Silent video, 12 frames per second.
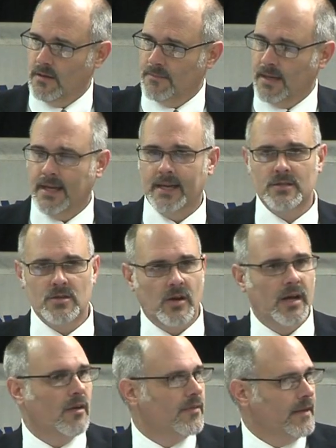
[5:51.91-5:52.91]
My kids are
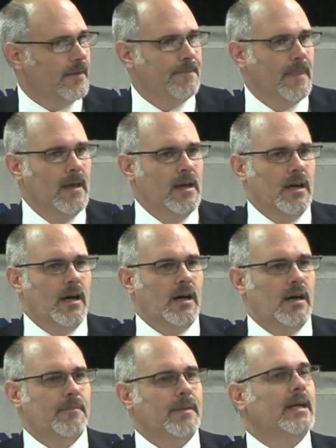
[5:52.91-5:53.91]
healthy.
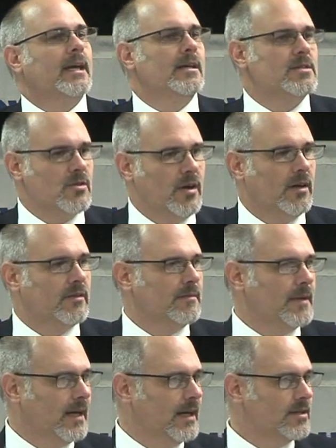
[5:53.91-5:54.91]
My kids are healthy,
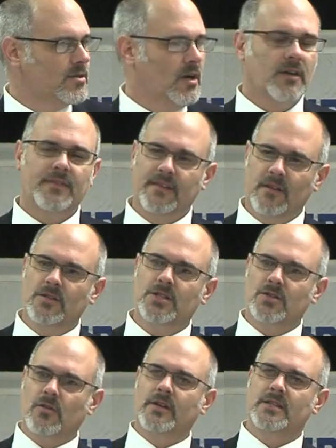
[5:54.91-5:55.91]
my kids are healthy. Those
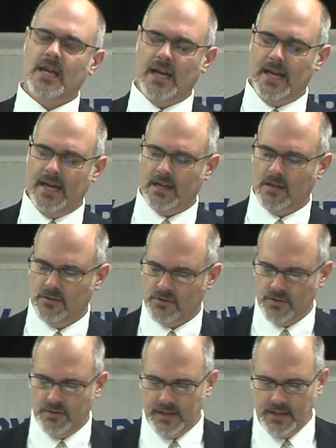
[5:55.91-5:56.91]
stories kind of echoed
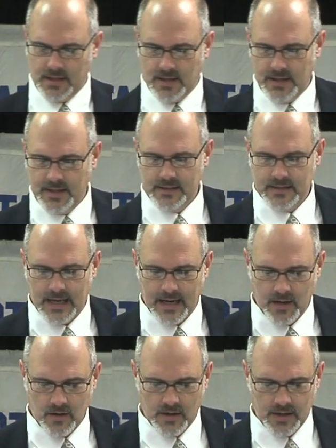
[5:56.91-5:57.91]
through the
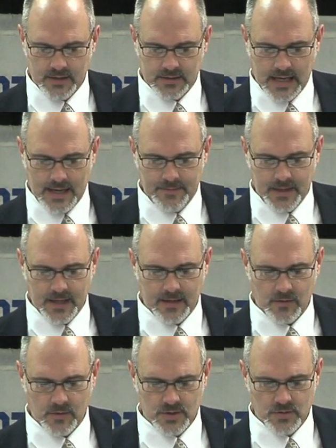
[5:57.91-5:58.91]
entire time
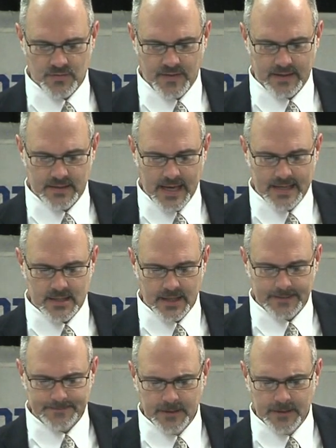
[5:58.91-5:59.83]
together, which was fantastic.